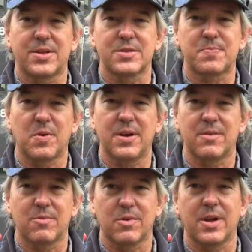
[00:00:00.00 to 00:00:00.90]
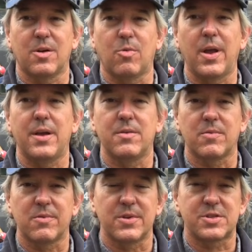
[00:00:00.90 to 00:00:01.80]
this point. We'll get a weight
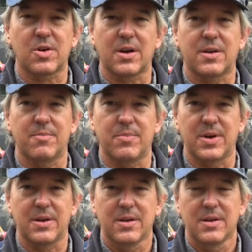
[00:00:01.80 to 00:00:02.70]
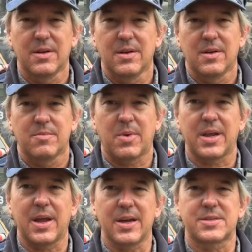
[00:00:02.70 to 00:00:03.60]
when we truck them, but my
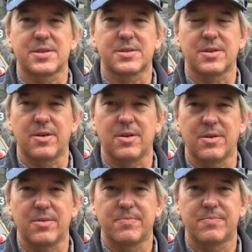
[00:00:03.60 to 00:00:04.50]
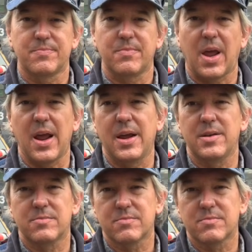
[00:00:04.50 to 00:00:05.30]
guess is they're 8,000